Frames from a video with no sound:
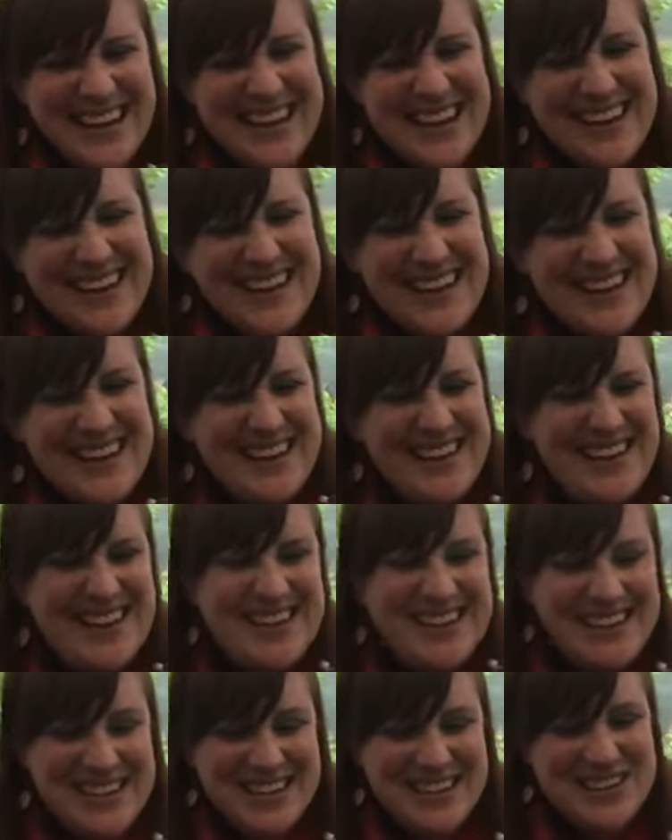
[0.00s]
all right.
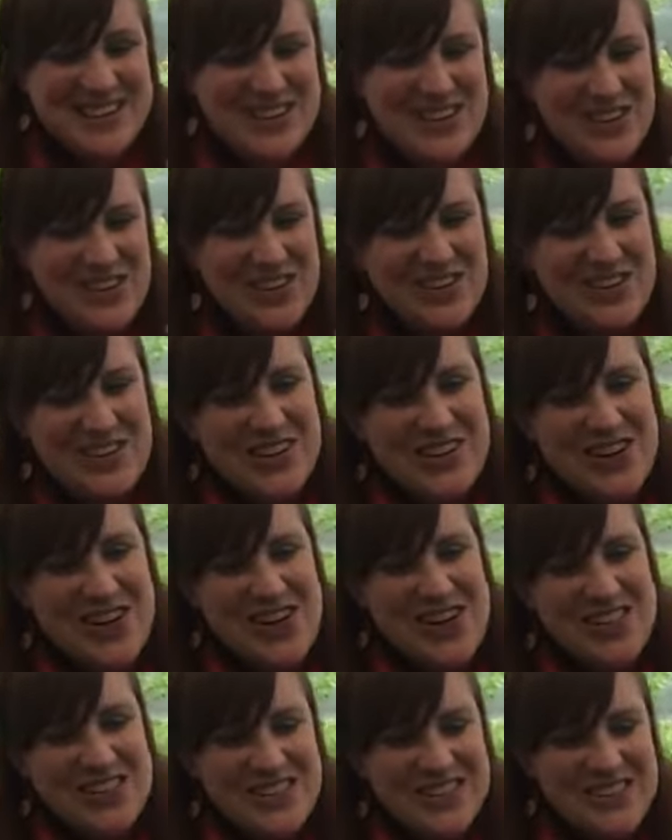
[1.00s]
So Beautiful.
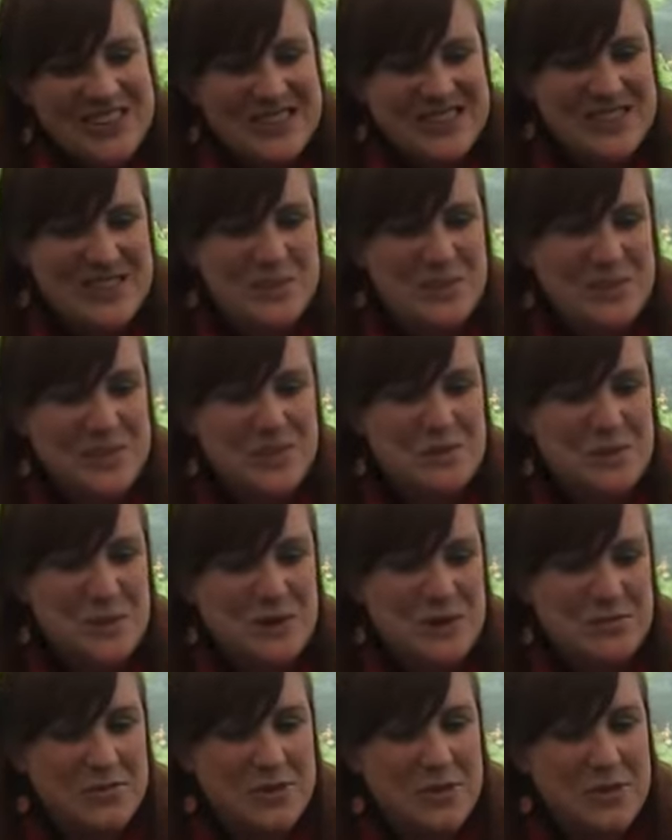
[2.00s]
on this this
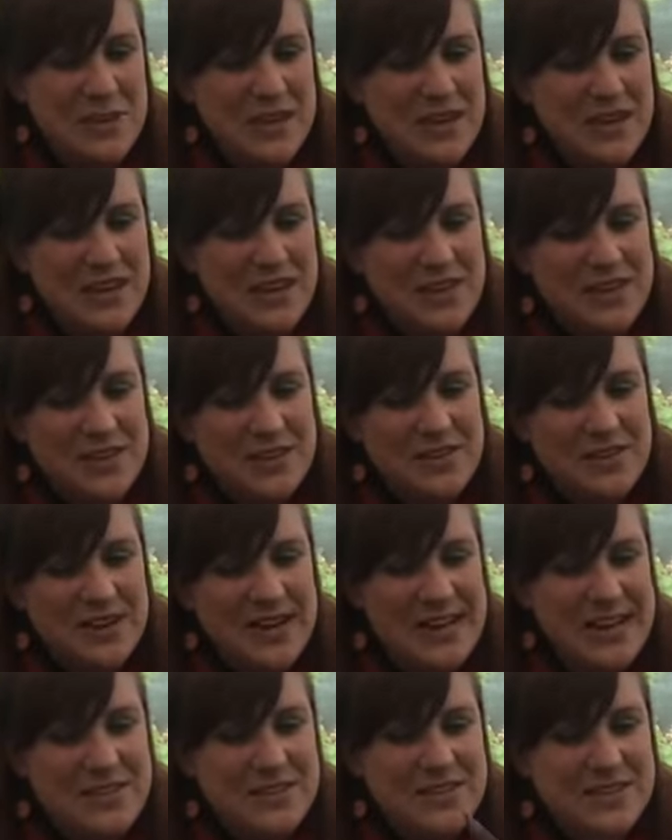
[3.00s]
bird would be on the
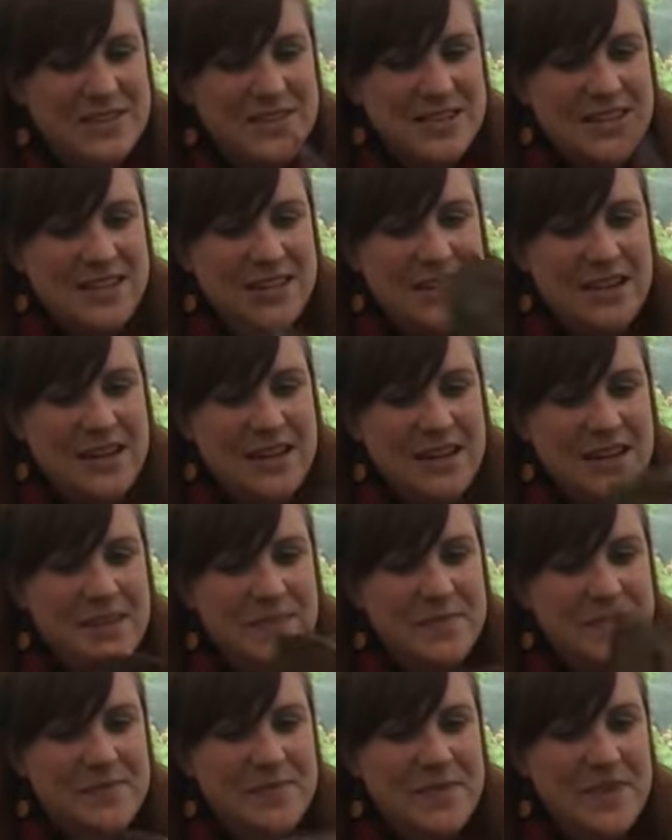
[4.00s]
ground,
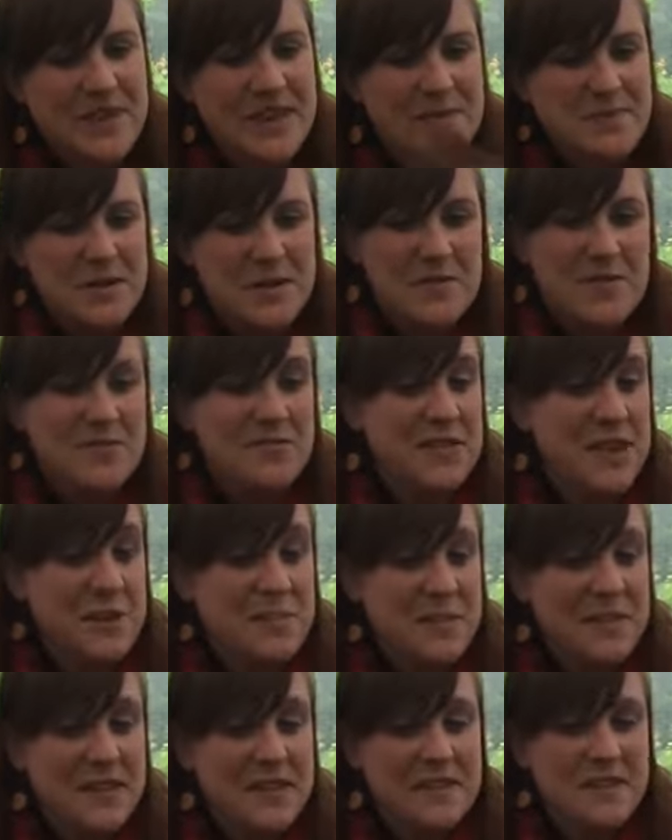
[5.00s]
um, maybe
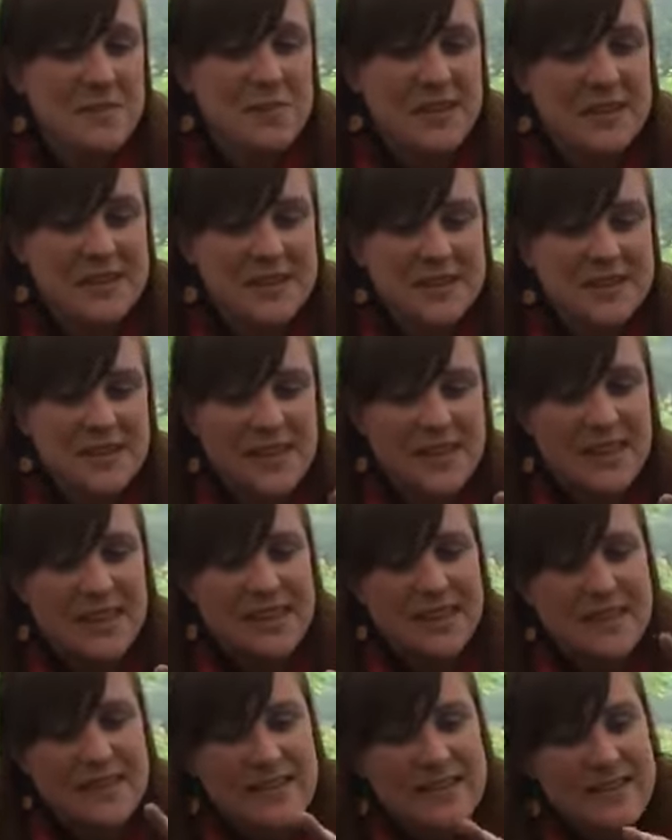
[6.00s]
flapping its wings like
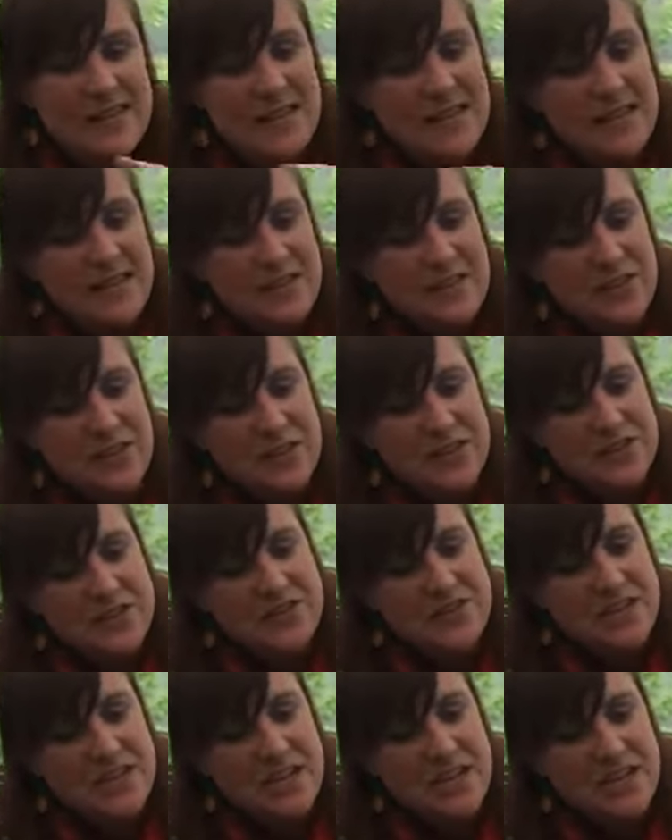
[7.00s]
this. So you just
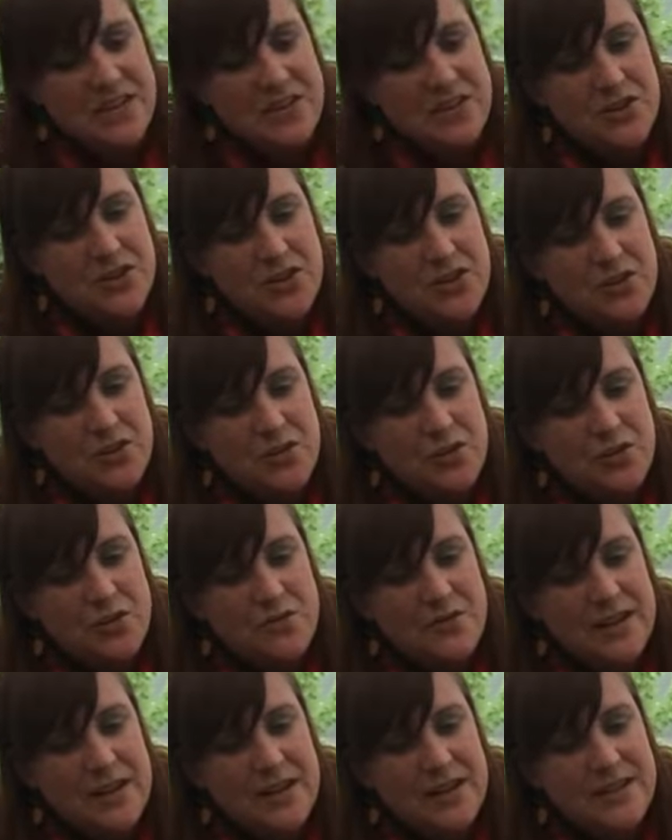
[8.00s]
take your two
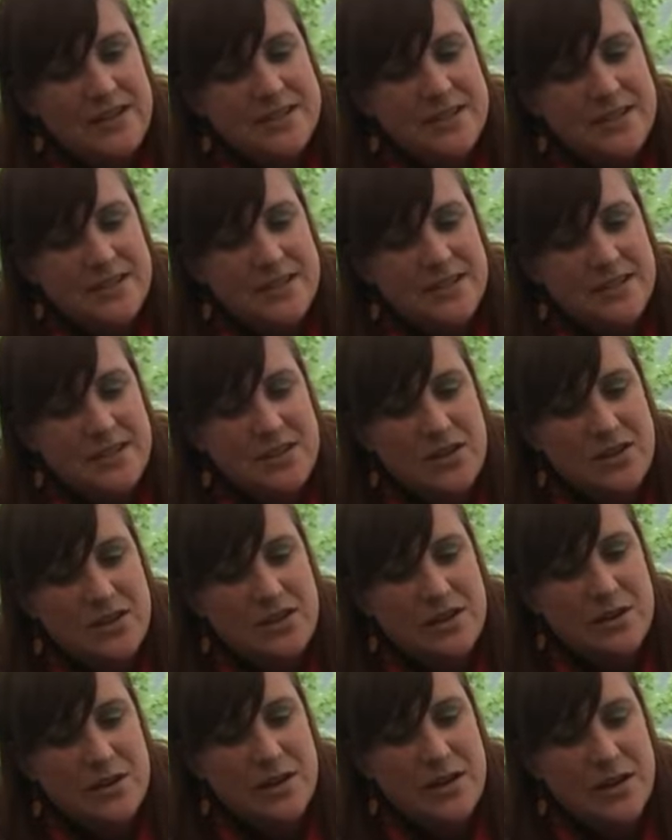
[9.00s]
fingers. This is called
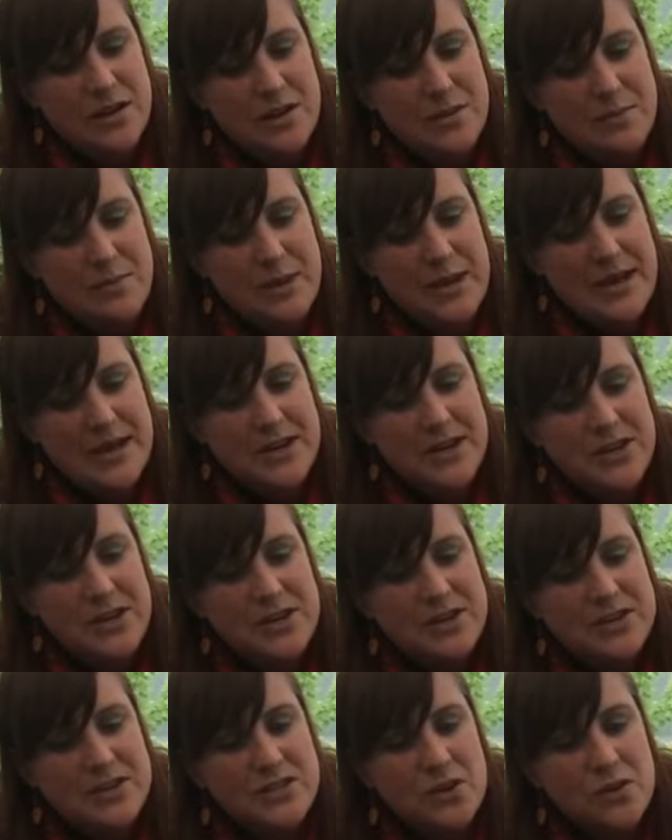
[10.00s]
a, a
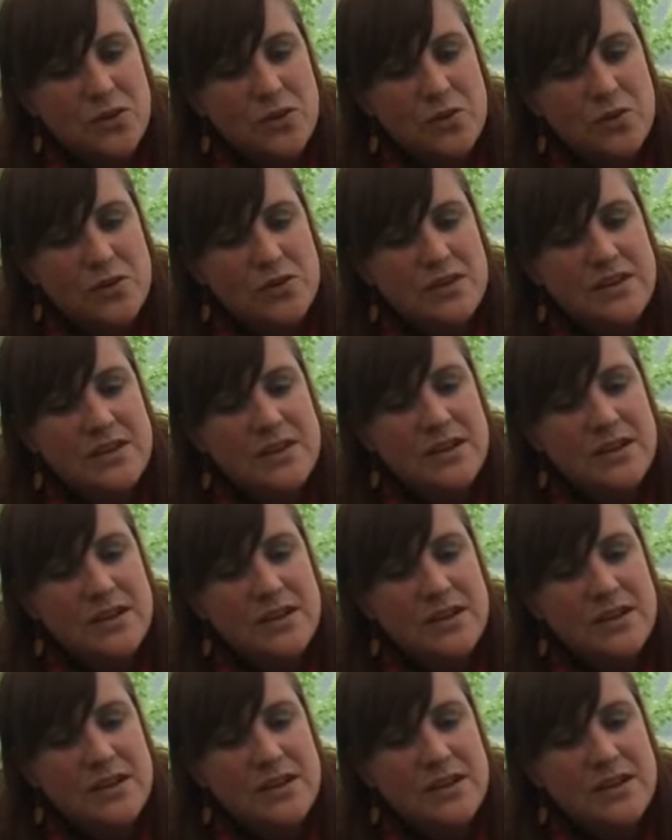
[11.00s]
bander's hold.